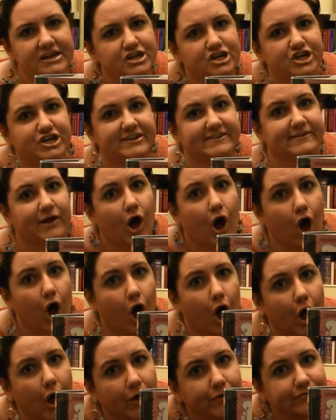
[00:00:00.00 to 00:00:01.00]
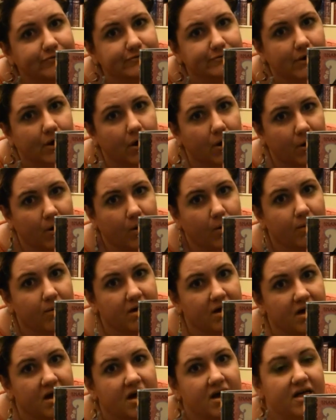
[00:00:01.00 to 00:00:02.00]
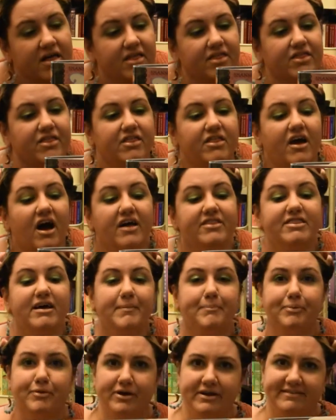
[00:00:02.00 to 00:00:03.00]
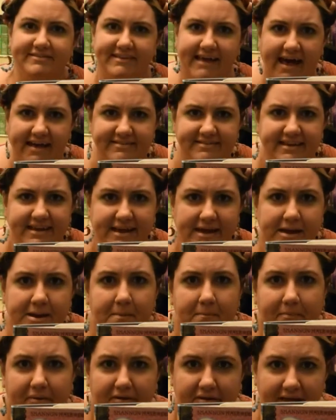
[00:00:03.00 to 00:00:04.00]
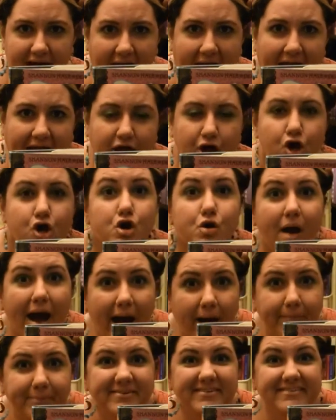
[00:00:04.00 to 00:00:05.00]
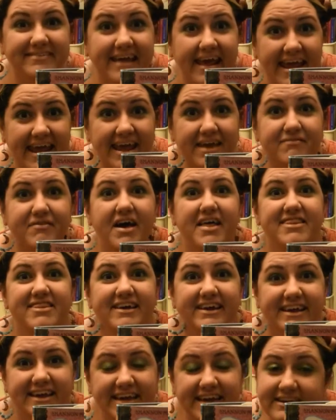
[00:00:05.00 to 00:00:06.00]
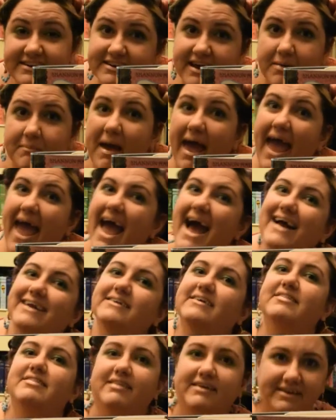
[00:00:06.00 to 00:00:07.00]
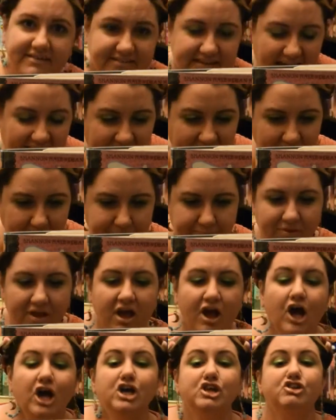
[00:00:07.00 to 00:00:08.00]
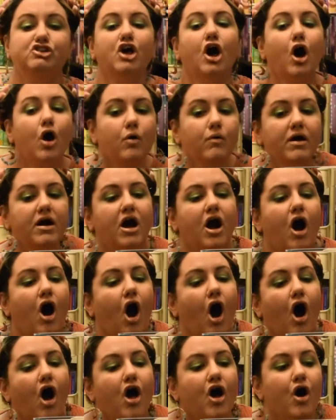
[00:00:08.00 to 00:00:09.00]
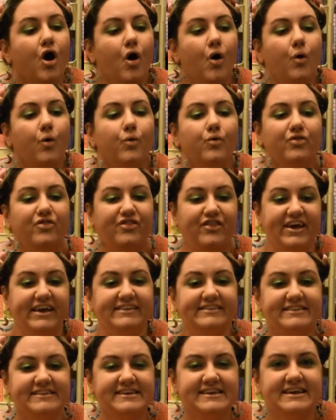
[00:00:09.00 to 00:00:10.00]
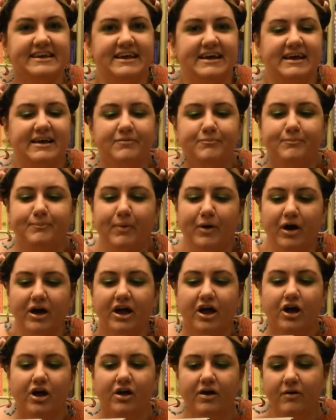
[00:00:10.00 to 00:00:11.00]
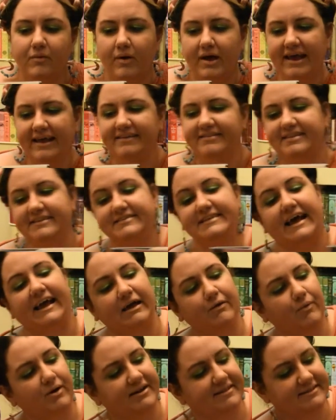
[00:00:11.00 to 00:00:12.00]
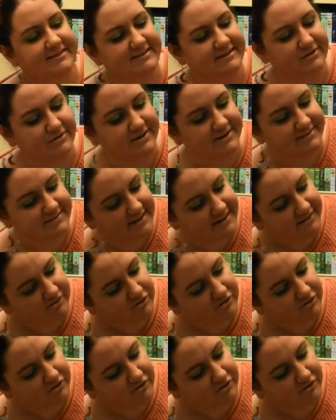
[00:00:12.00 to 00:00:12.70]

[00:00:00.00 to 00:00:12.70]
she's also the Princess in Black, who helps save the kingdom and the day. So this book is the second one in the series, and it's